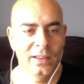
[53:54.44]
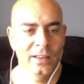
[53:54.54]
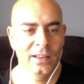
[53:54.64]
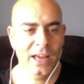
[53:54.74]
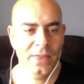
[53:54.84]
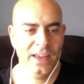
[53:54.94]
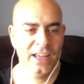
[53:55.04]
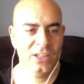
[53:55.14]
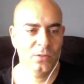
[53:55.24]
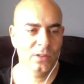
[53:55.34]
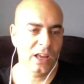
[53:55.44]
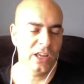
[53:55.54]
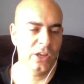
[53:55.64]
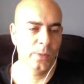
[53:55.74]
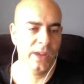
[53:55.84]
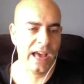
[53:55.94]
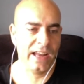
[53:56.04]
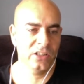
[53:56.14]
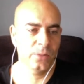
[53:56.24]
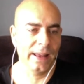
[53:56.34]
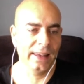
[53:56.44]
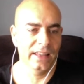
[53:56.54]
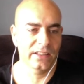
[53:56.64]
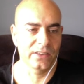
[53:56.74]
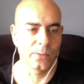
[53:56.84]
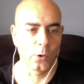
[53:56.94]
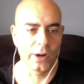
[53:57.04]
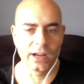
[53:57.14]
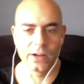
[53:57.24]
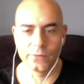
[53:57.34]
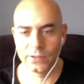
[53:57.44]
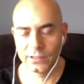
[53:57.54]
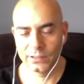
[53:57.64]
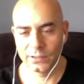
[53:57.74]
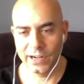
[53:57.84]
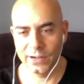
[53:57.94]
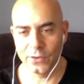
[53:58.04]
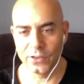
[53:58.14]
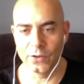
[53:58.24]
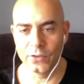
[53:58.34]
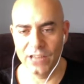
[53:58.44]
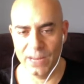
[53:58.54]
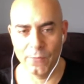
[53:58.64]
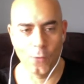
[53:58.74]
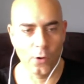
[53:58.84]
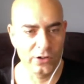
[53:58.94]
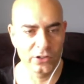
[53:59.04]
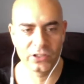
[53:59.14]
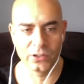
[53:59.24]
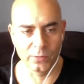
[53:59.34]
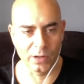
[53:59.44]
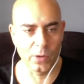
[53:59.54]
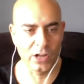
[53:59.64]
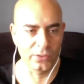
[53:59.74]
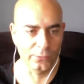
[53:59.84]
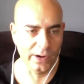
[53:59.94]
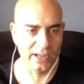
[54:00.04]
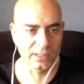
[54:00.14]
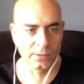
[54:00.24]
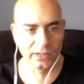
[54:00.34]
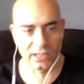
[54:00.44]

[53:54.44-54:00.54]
I think he'll be added to my list the morning of, right, or the day before. Just when I'm watching fights, I'm looking for